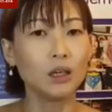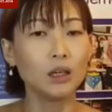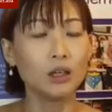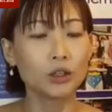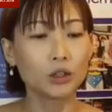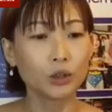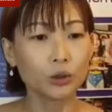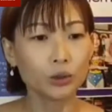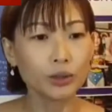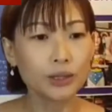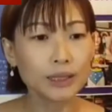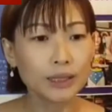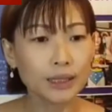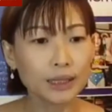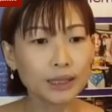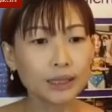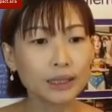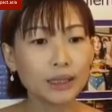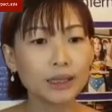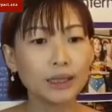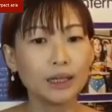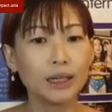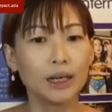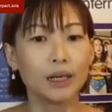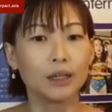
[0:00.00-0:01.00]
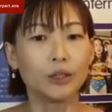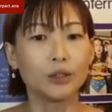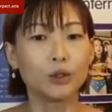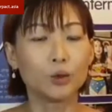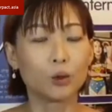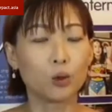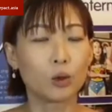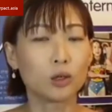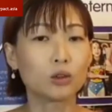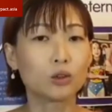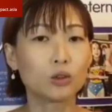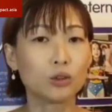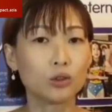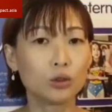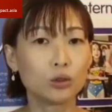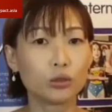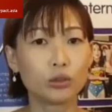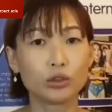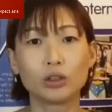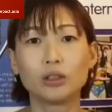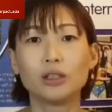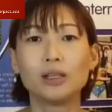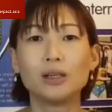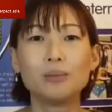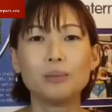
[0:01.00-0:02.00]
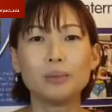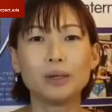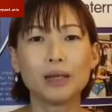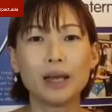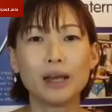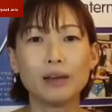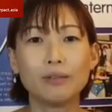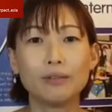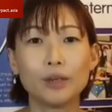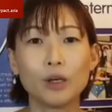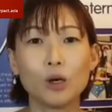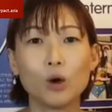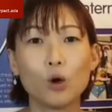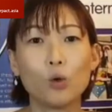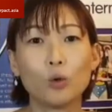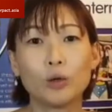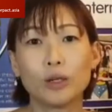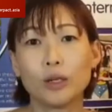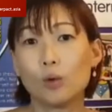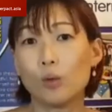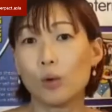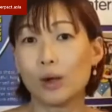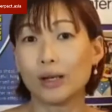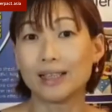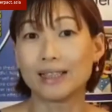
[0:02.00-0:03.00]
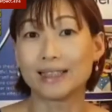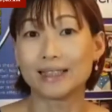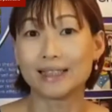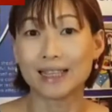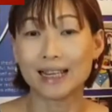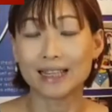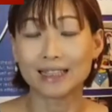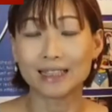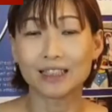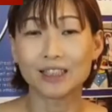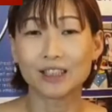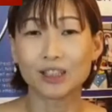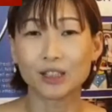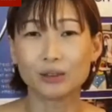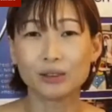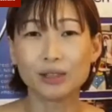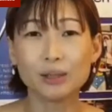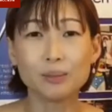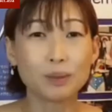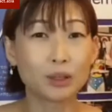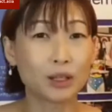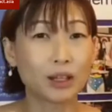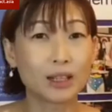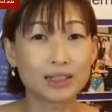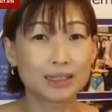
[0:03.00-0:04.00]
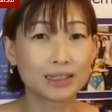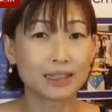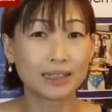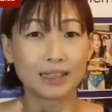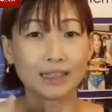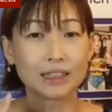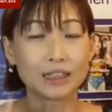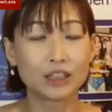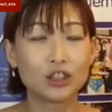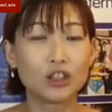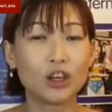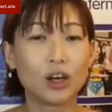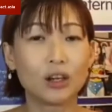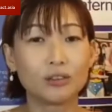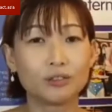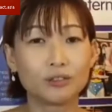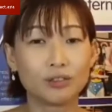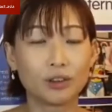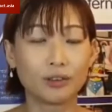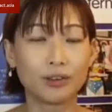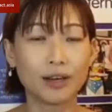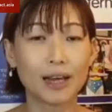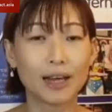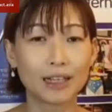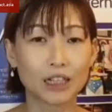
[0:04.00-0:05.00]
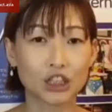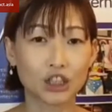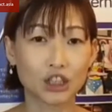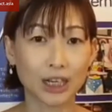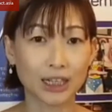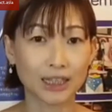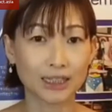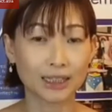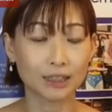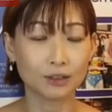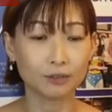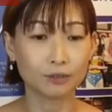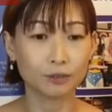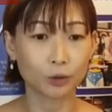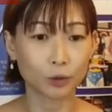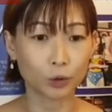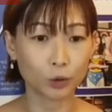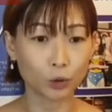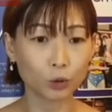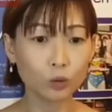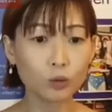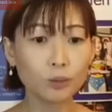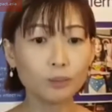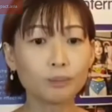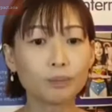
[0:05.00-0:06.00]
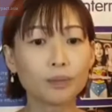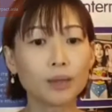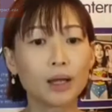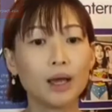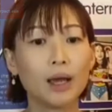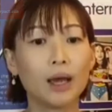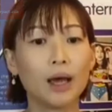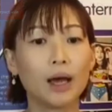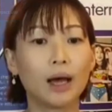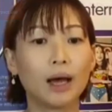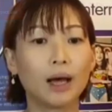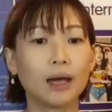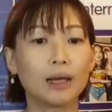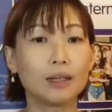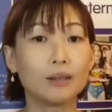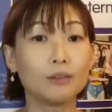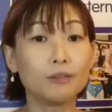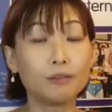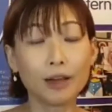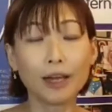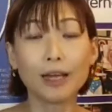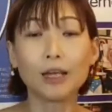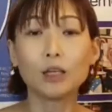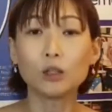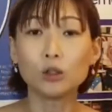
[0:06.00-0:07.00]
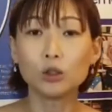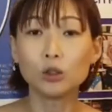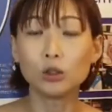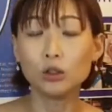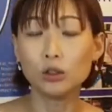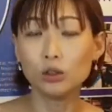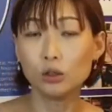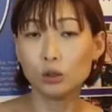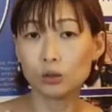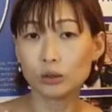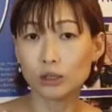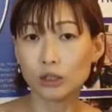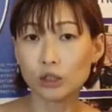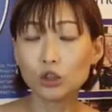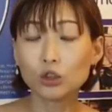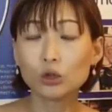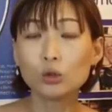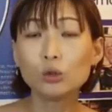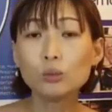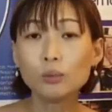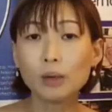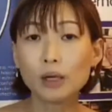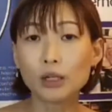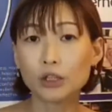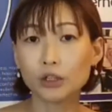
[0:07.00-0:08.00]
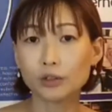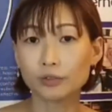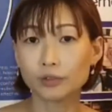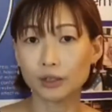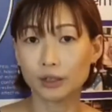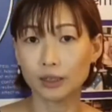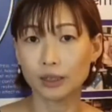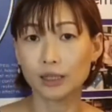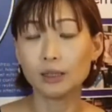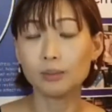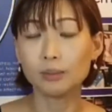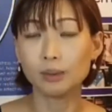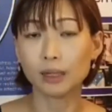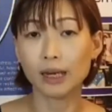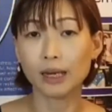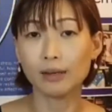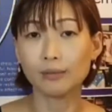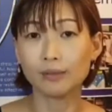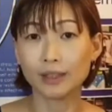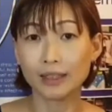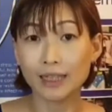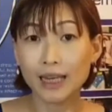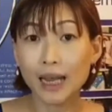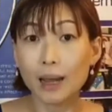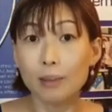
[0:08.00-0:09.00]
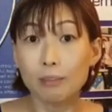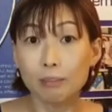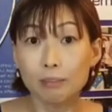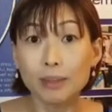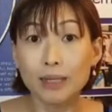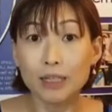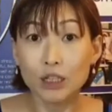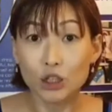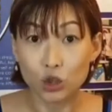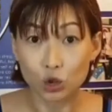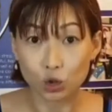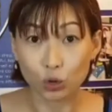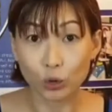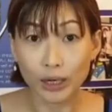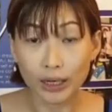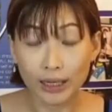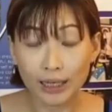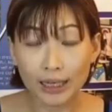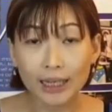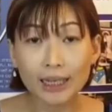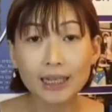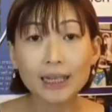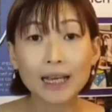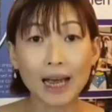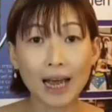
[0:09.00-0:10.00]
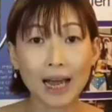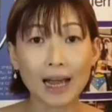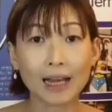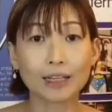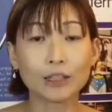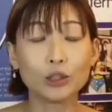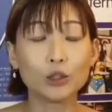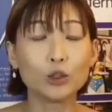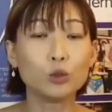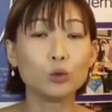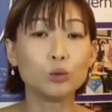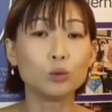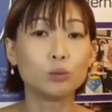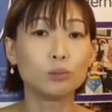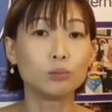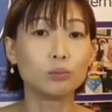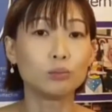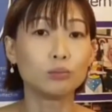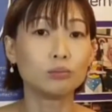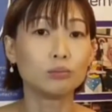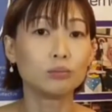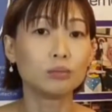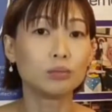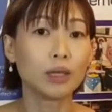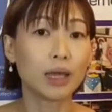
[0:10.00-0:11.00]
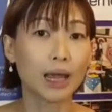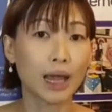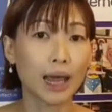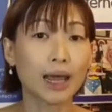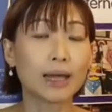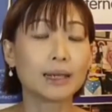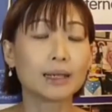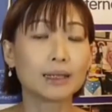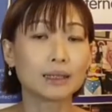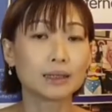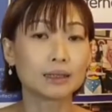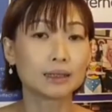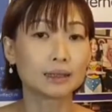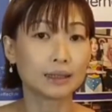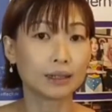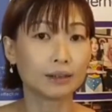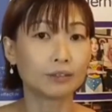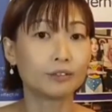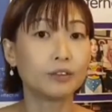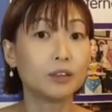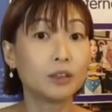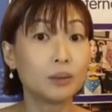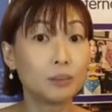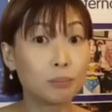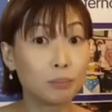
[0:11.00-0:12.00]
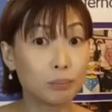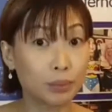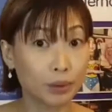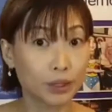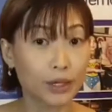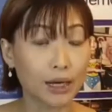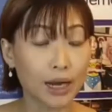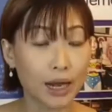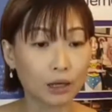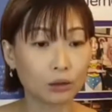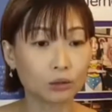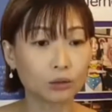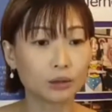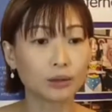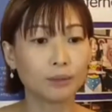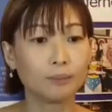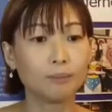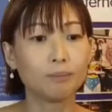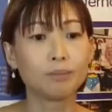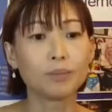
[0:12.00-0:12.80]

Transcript: So here you want to use your learned behavior only when it's necessary, because it's not very energizing for you. In fact, using too much of your learned behavior can be draining, and you can suffer burnout.